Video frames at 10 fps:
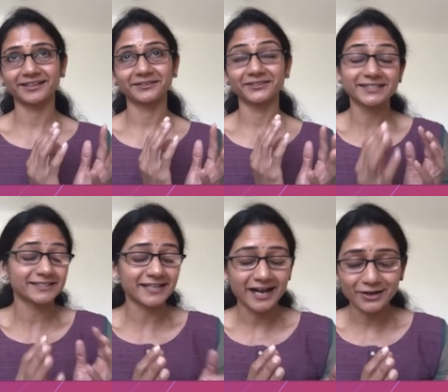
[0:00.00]
this
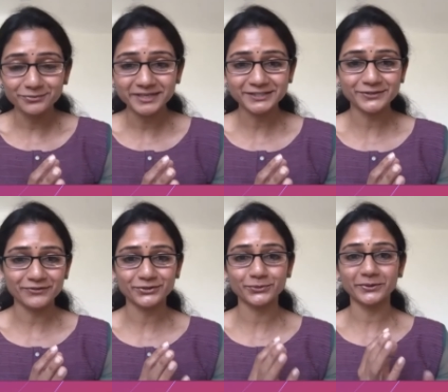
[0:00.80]
is how my
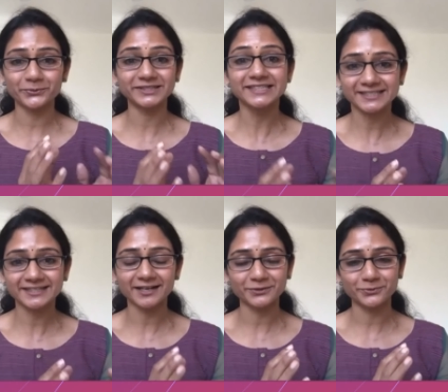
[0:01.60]
software will
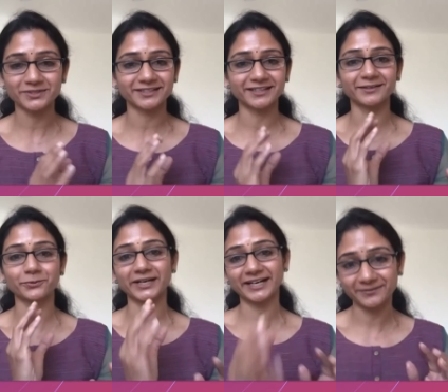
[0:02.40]
start working
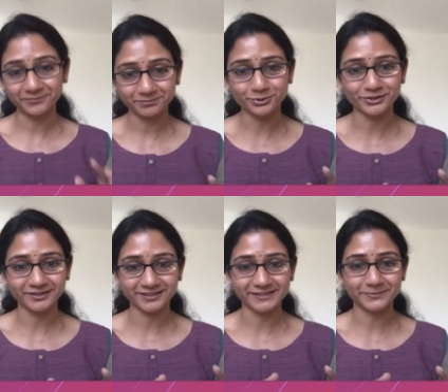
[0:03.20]
when I put
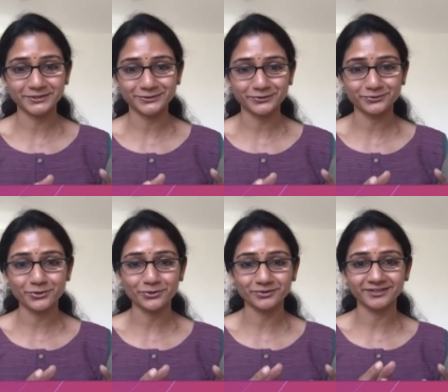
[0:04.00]
in this piece of
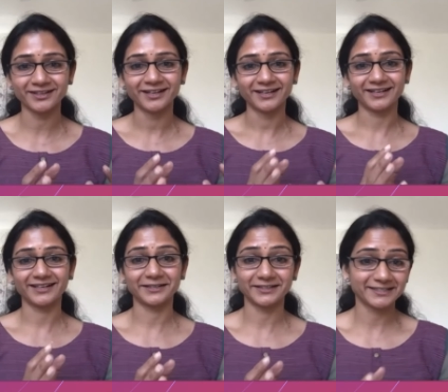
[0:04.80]
code,
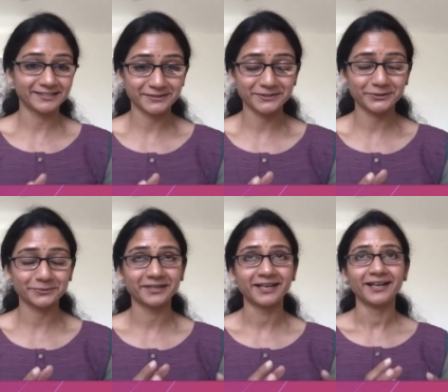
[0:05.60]
let's
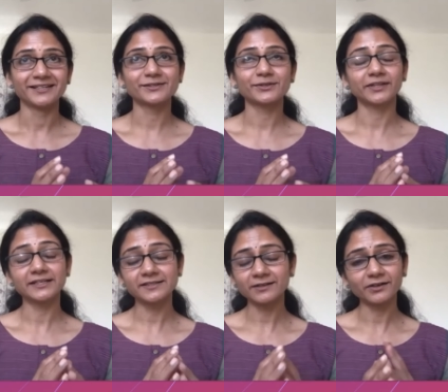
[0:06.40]
assume. So
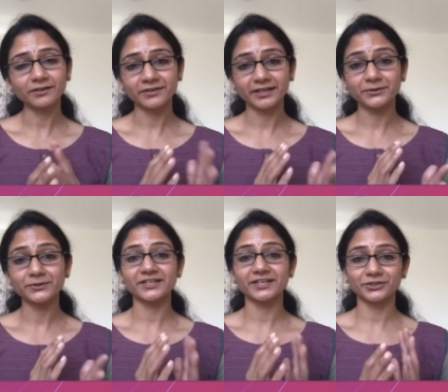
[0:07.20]
there's a lot of
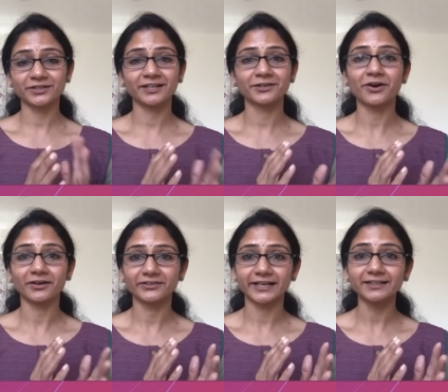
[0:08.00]
negotiation and
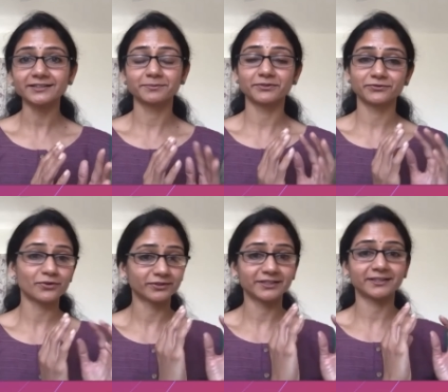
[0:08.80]
contract
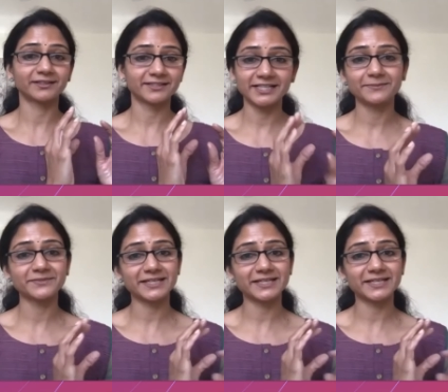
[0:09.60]
before the teams